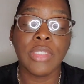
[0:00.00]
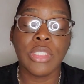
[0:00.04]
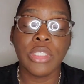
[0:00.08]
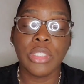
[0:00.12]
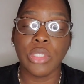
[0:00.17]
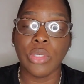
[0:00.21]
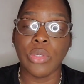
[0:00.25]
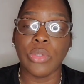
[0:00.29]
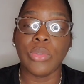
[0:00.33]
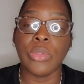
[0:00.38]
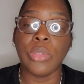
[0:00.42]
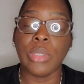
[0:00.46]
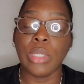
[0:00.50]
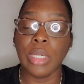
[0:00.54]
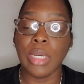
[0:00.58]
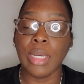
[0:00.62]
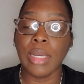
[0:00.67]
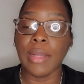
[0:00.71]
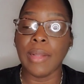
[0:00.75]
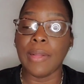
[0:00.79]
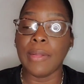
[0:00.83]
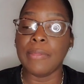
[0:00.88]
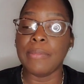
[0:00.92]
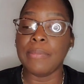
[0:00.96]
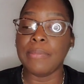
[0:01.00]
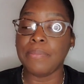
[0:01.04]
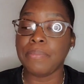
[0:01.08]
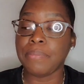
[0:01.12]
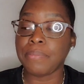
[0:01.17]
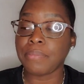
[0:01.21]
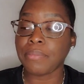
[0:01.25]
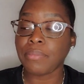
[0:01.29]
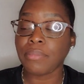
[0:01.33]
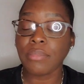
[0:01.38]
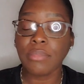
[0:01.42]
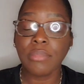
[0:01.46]
So,
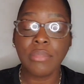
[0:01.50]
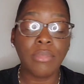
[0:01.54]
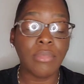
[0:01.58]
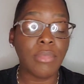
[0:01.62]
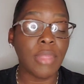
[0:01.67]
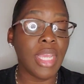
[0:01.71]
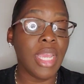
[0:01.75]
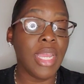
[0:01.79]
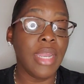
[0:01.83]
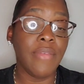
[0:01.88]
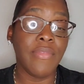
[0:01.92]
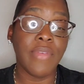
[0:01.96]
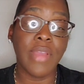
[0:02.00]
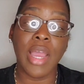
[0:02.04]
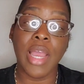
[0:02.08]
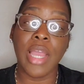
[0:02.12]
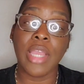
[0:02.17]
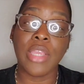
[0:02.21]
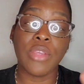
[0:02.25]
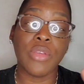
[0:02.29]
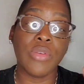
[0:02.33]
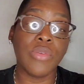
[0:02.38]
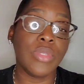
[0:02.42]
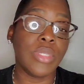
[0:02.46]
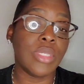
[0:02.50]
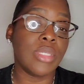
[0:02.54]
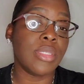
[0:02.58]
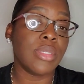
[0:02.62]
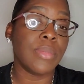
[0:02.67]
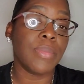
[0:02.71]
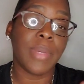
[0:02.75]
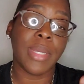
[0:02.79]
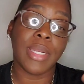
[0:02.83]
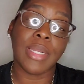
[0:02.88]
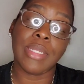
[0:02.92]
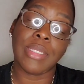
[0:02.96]
and if God uses
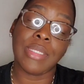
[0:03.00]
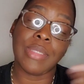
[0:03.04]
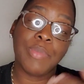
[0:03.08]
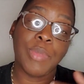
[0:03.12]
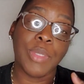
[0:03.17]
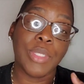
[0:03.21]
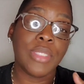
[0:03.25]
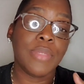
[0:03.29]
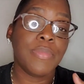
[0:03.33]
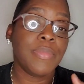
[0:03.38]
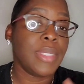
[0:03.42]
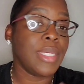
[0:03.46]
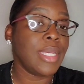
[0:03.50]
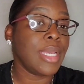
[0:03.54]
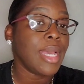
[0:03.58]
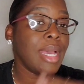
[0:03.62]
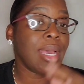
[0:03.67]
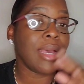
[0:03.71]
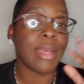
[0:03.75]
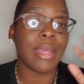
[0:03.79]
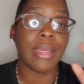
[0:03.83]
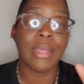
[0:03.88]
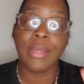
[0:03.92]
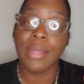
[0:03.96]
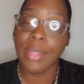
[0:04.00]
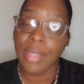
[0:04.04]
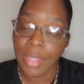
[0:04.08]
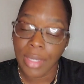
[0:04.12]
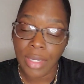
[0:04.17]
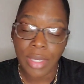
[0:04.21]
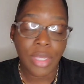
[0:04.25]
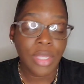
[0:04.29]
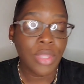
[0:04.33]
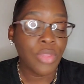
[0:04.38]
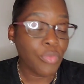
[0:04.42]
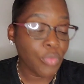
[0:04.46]
somebody to speak to me, I
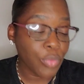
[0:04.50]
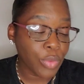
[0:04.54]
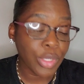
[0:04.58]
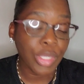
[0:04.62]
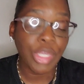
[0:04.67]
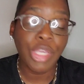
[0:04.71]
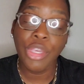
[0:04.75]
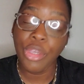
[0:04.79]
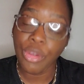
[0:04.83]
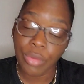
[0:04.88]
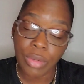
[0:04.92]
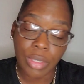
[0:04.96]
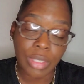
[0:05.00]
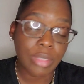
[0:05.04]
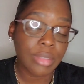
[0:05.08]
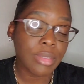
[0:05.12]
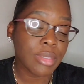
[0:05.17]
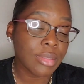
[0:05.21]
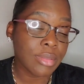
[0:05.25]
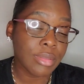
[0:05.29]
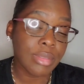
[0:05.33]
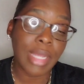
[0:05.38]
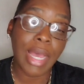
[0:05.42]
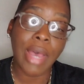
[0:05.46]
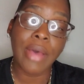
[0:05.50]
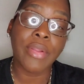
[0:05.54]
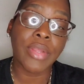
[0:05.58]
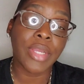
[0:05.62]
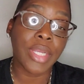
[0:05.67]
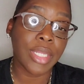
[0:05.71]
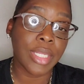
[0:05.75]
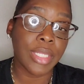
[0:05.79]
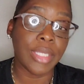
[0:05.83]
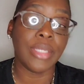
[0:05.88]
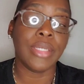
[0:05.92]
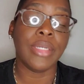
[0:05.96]
will hear it loud and
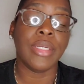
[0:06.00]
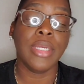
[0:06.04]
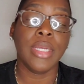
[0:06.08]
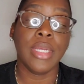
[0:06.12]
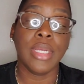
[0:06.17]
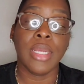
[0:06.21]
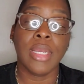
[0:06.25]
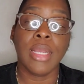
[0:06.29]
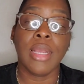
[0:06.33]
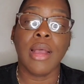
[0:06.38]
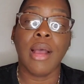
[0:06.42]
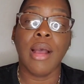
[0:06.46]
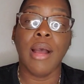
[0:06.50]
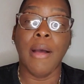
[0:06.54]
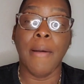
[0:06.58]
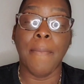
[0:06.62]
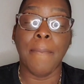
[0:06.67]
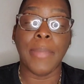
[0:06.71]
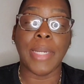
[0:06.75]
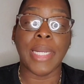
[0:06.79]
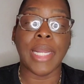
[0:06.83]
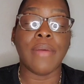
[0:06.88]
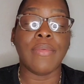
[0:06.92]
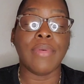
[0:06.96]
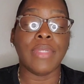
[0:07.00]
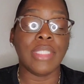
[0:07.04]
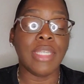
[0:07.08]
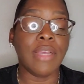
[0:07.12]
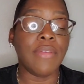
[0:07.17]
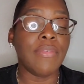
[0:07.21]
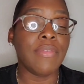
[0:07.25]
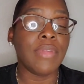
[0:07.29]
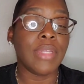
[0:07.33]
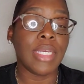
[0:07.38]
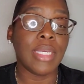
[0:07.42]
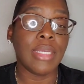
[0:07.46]
clear. But I will
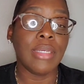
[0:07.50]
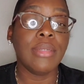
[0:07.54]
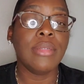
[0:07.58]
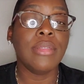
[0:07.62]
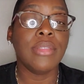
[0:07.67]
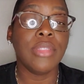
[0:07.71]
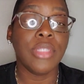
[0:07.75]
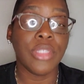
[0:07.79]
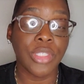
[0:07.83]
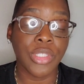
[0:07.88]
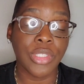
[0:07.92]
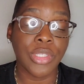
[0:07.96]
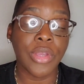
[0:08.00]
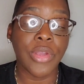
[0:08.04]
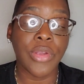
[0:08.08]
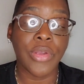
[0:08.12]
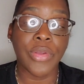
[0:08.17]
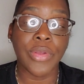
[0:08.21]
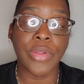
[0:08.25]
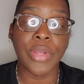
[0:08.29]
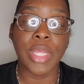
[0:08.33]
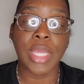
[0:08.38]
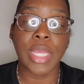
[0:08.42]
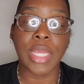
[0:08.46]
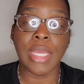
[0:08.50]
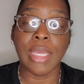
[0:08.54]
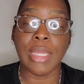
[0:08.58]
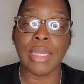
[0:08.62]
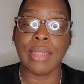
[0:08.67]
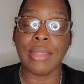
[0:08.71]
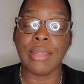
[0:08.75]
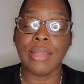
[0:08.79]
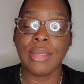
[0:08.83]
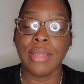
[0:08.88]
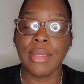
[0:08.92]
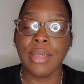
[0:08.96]
definitely discern.
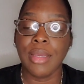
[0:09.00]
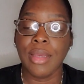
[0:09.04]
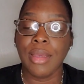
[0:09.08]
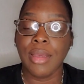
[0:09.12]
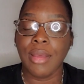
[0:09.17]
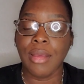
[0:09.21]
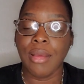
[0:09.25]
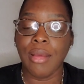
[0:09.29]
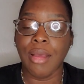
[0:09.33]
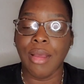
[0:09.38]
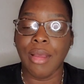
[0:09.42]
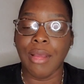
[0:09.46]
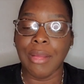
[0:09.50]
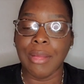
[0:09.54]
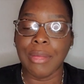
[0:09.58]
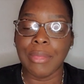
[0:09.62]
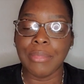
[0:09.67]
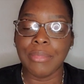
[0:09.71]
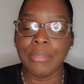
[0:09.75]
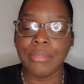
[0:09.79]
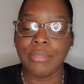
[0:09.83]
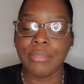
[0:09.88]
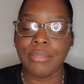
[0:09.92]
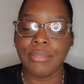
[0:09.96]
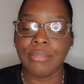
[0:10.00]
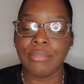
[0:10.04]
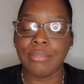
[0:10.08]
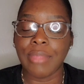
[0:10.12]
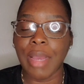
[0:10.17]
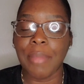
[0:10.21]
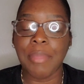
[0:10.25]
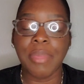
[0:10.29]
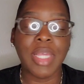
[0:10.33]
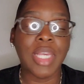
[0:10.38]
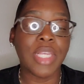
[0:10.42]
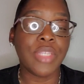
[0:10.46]
And
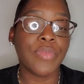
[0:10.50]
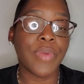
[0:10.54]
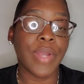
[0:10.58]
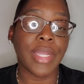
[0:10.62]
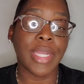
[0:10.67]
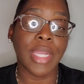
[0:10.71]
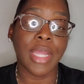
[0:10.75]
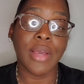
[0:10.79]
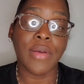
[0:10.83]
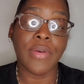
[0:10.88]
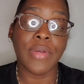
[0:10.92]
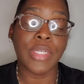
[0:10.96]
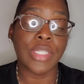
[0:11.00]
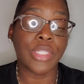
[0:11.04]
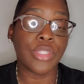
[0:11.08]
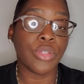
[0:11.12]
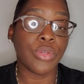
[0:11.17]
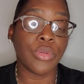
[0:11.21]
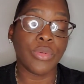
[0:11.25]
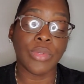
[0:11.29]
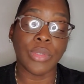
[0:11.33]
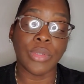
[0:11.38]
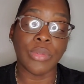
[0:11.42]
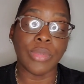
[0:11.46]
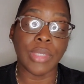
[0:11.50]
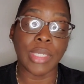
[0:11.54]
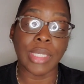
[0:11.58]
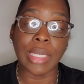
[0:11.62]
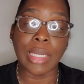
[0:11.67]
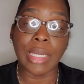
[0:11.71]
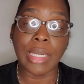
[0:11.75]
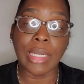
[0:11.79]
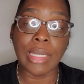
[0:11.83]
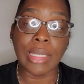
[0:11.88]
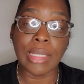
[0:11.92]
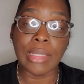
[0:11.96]
my place right now is to grow in
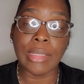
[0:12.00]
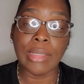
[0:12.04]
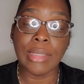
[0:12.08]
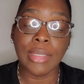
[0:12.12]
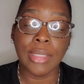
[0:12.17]
God.